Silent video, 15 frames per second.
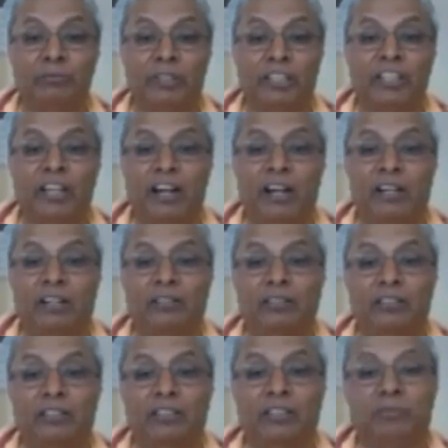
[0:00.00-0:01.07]
very hard,
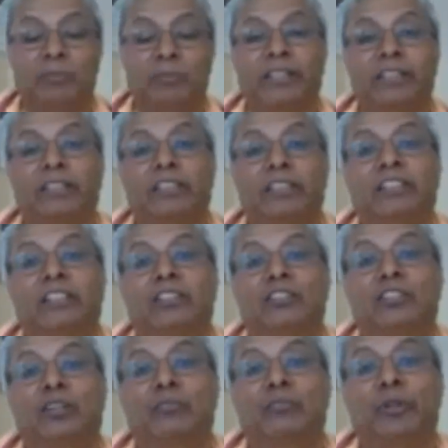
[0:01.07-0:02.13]
but it did
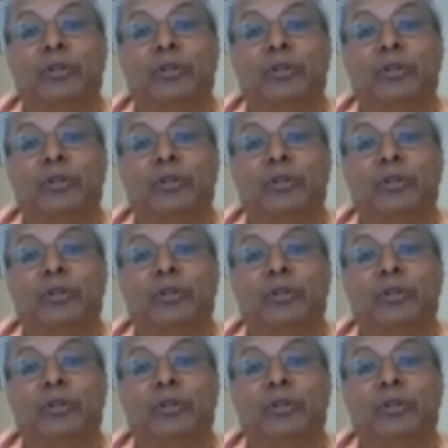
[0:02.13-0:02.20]
not